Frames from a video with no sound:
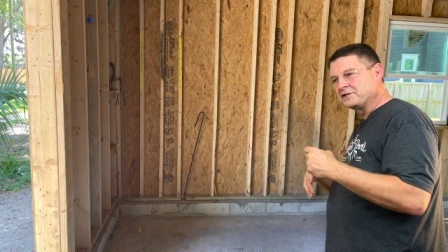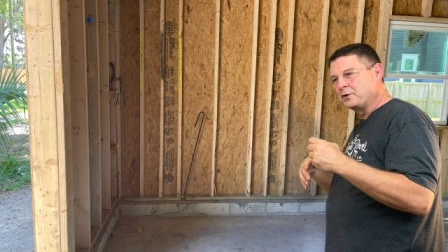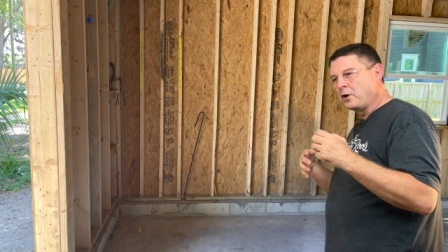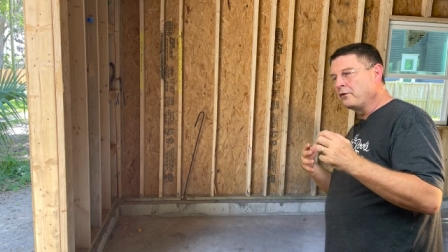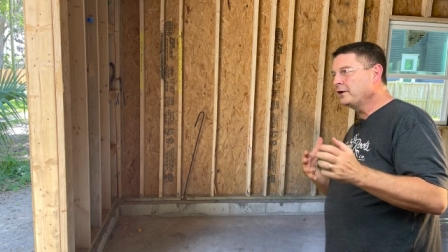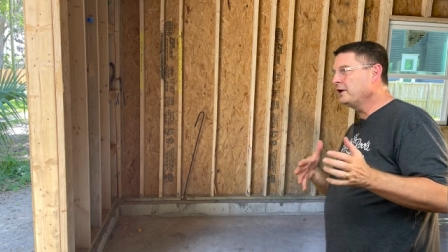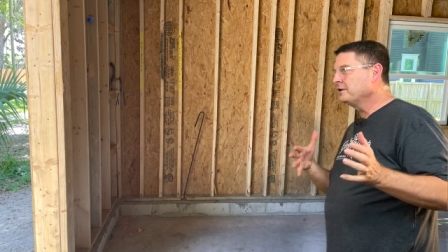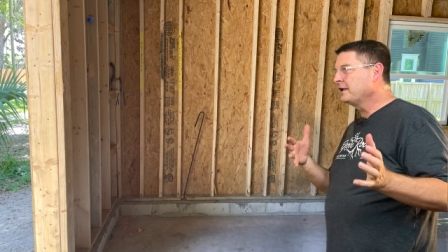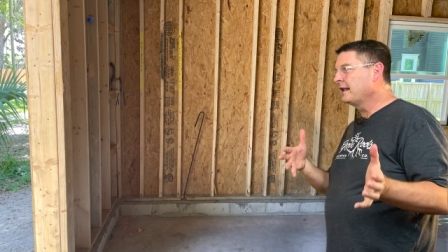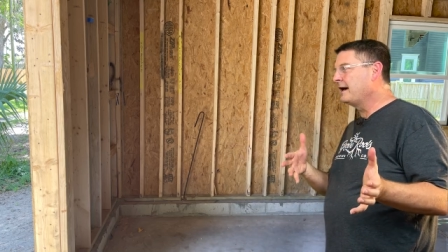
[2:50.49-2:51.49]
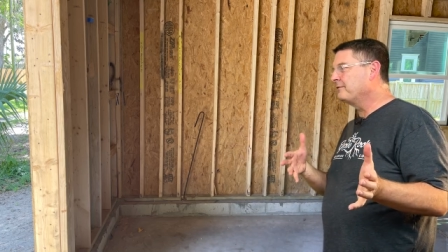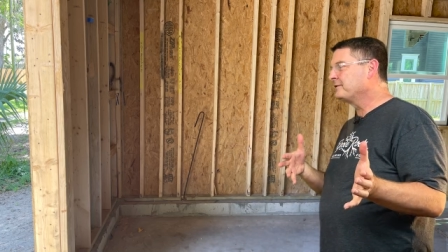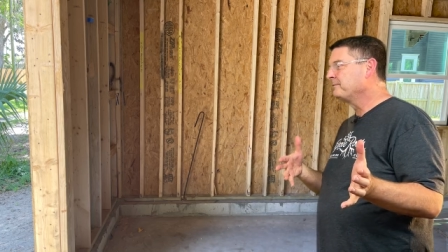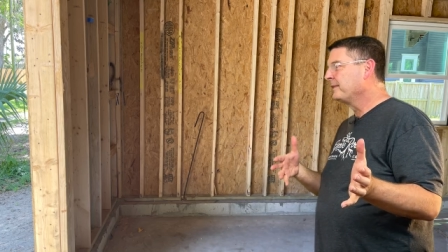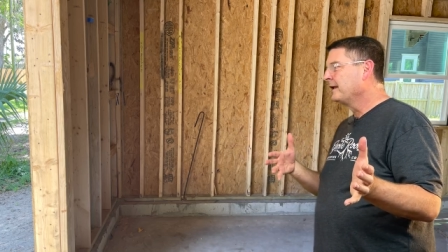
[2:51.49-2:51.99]
So over here in the
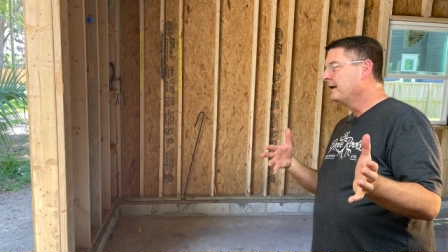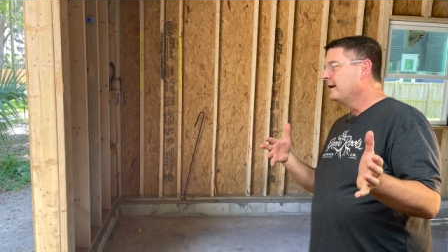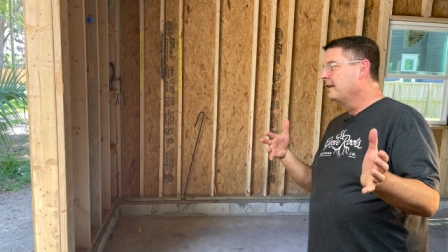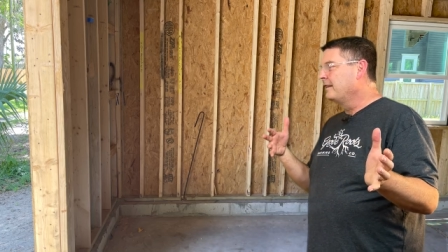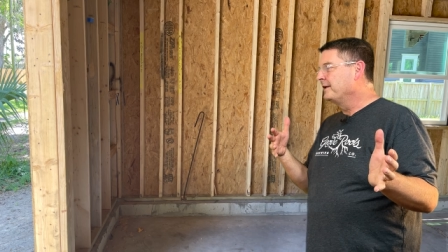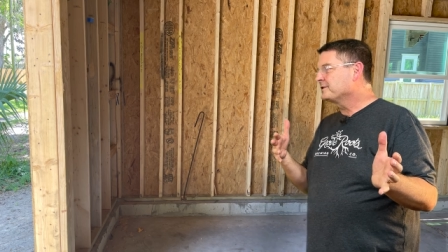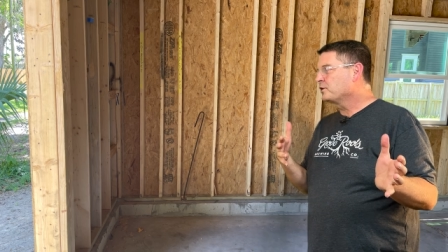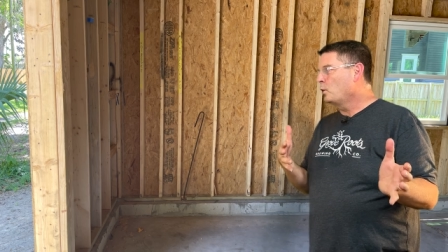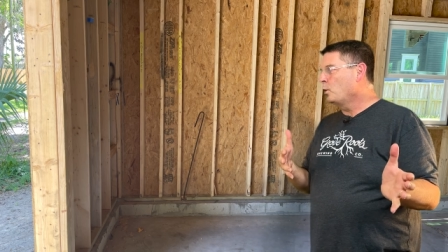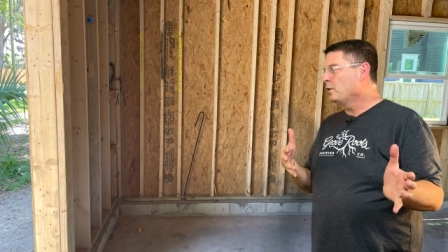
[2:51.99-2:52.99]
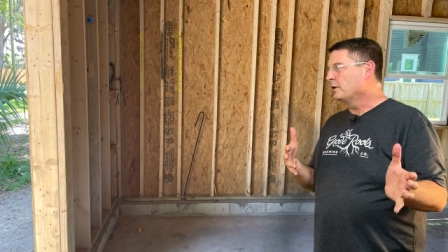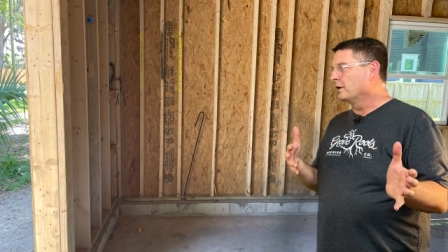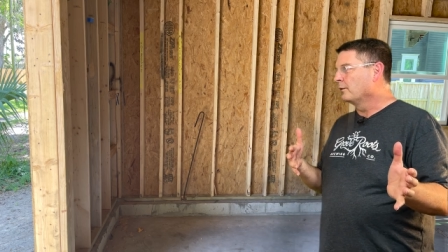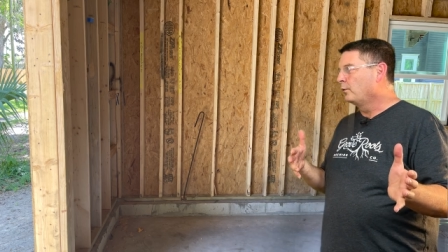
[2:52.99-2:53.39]
left, this corner